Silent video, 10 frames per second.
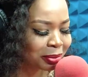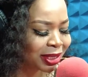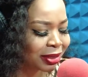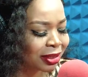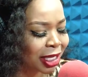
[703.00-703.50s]

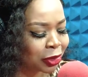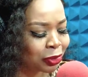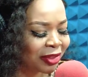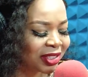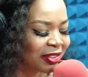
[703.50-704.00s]
Something that
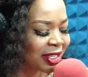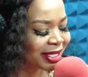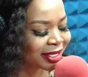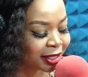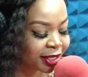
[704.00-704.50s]
you have never
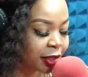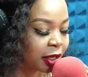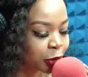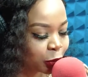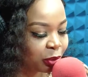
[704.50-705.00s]
seen in the
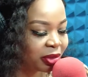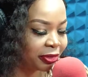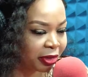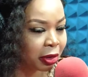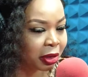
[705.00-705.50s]
country before.